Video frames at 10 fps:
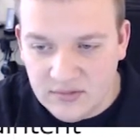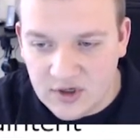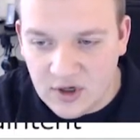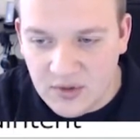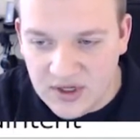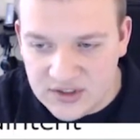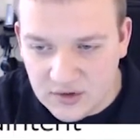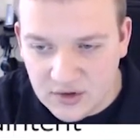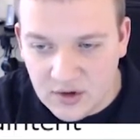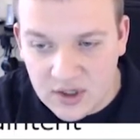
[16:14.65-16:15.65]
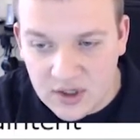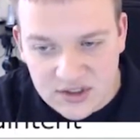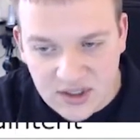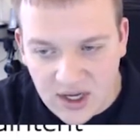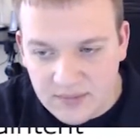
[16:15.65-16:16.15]
our placeholder or our
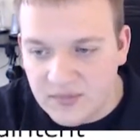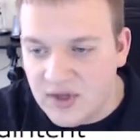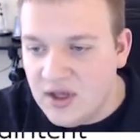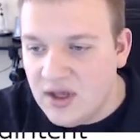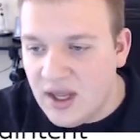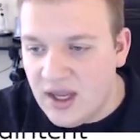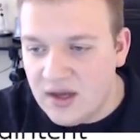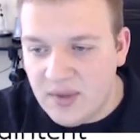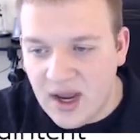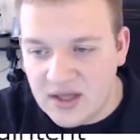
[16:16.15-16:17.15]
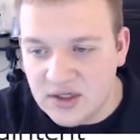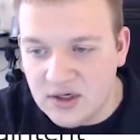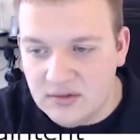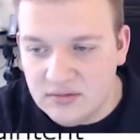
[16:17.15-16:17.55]
slot, and passcode,